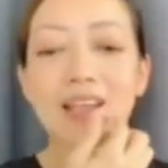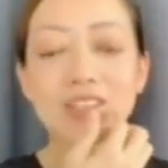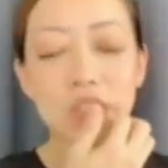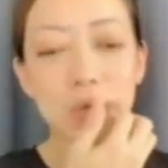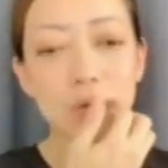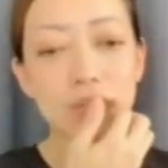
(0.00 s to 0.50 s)

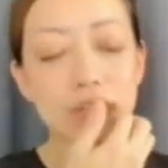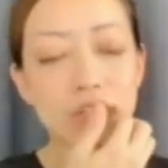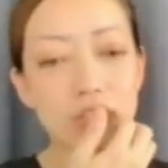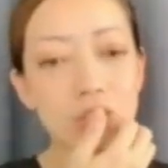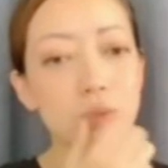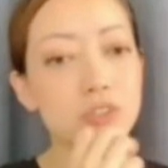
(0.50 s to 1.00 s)
And so
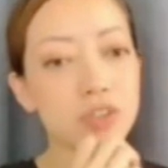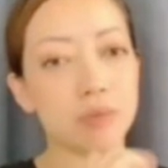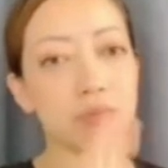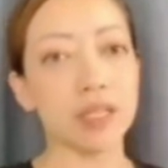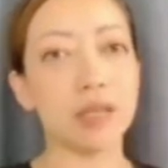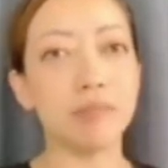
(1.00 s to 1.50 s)
eventually we
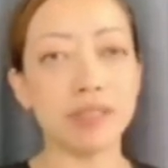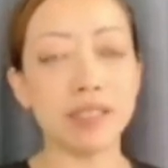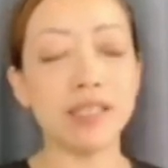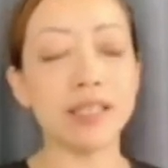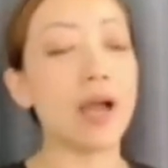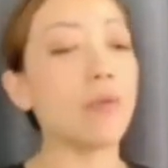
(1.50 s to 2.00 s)
stopped it
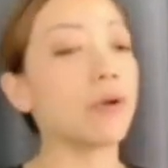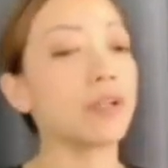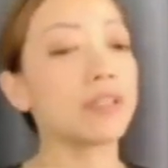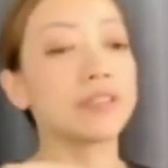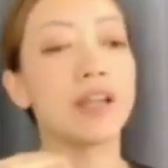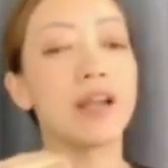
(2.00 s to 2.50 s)
completely. Now we're
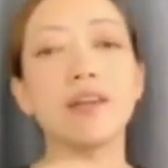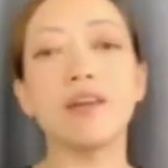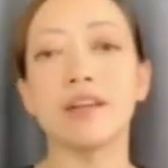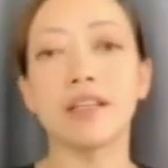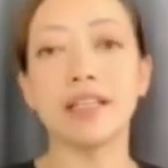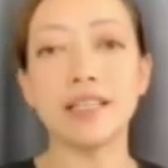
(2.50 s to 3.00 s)
starting
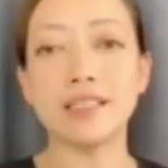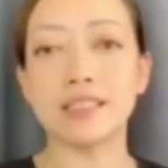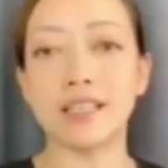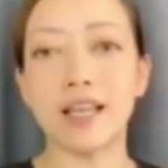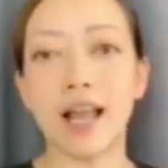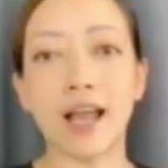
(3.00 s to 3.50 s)
on a clean
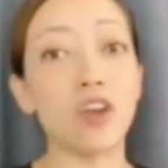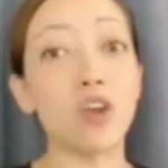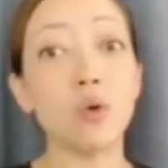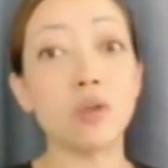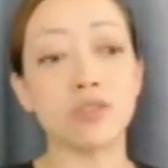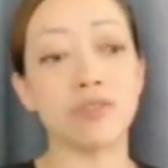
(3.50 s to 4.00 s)
slate. I
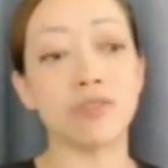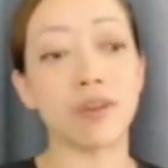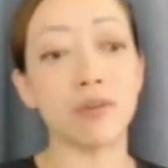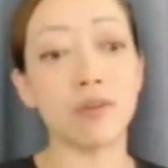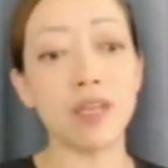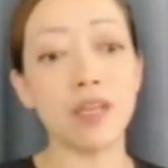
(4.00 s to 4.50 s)
know it's
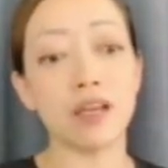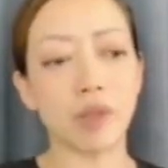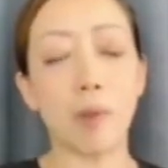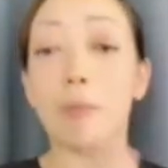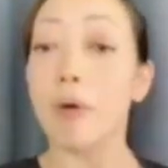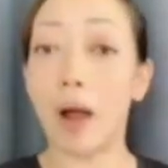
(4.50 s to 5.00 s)
very
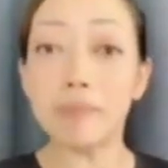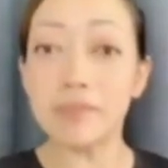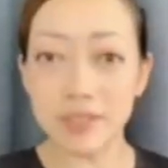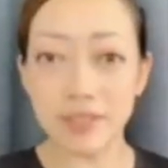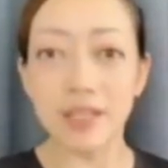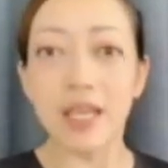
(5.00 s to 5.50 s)

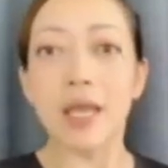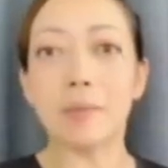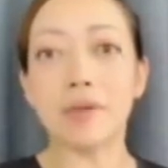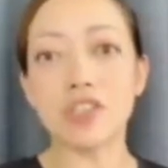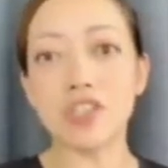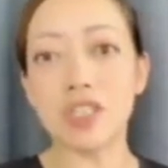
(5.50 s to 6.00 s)
abrupt,
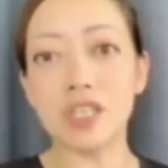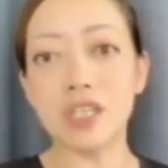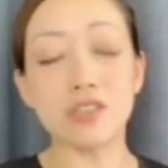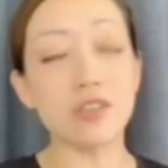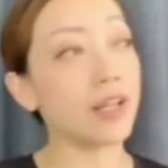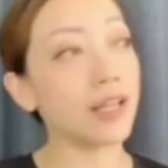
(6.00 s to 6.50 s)
but she
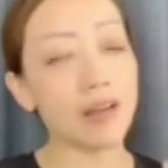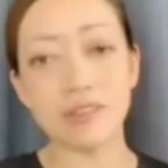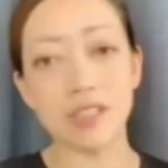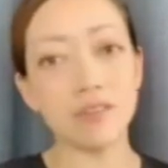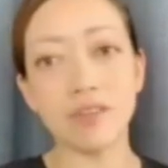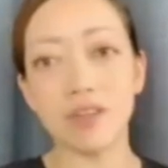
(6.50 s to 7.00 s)
is not allowed
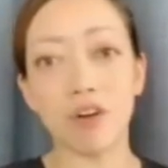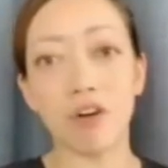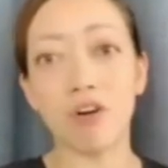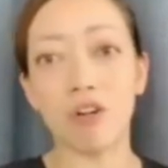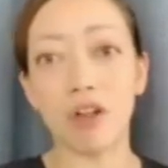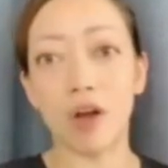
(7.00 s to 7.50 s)
TV at
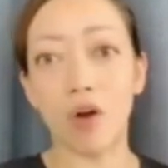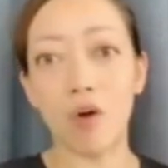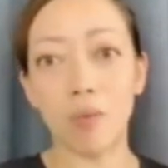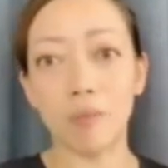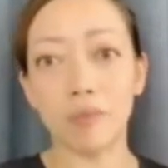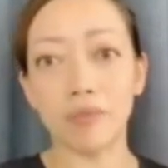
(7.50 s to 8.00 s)
all at
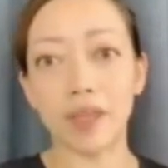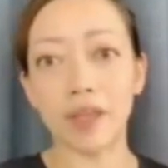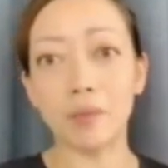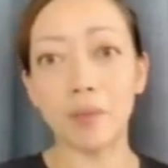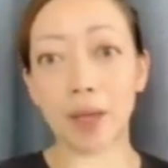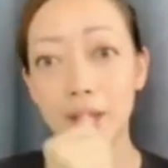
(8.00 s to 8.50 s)
home.
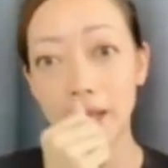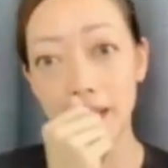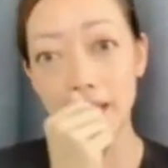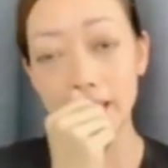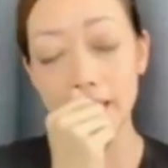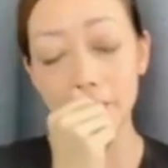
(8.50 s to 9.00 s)
And
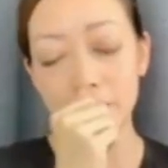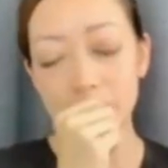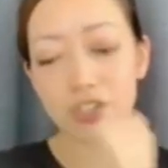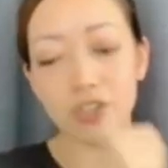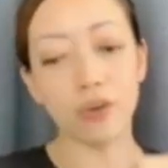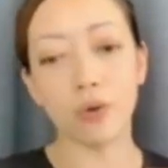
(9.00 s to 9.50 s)
anywhere
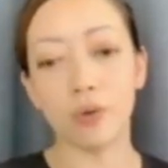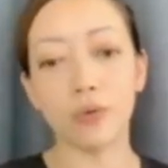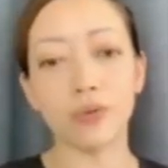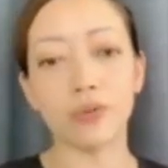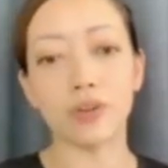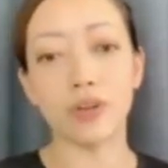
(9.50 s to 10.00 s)
she
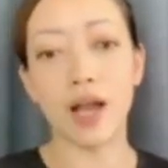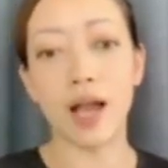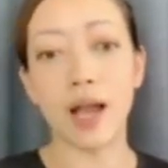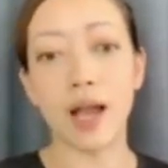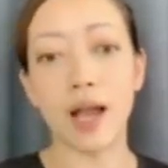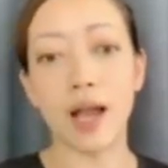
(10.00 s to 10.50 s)
goes,
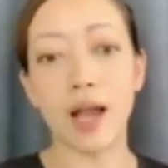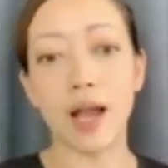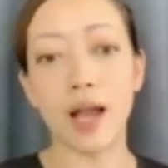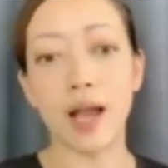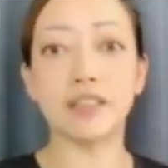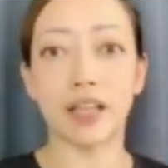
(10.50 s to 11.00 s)
I'm
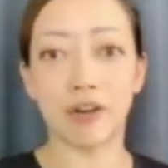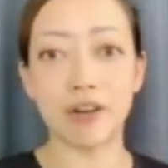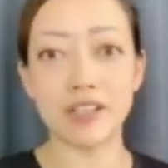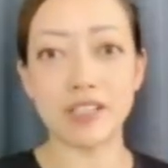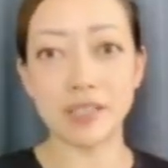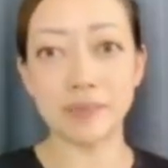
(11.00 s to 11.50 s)
policing her like
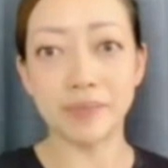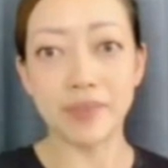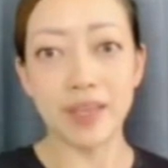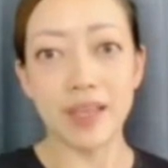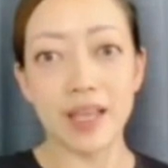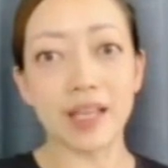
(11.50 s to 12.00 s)
crazy.
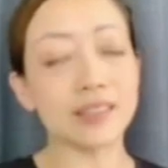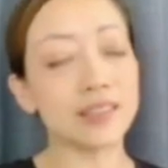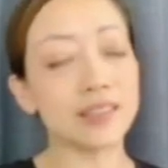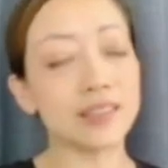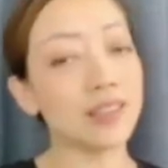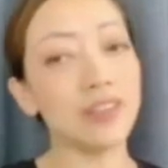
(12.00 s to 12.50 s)
I
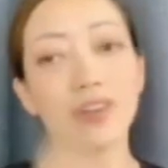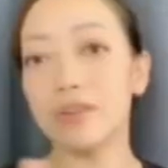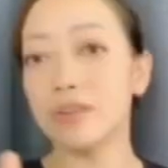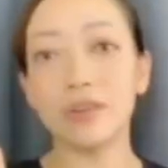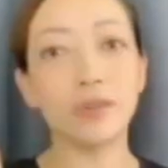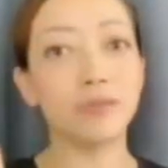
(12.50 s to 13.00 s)
said, you
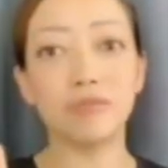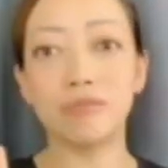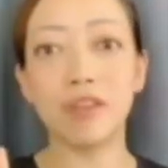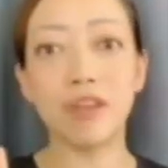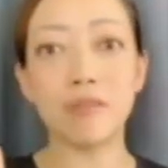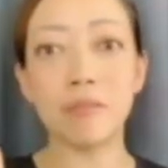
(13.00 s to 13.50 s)
know,
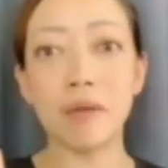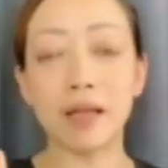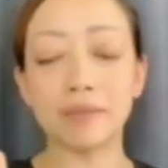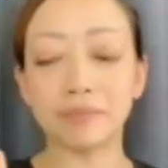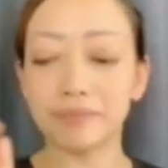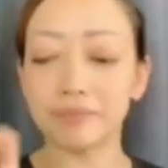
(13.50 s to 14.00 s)
never mind.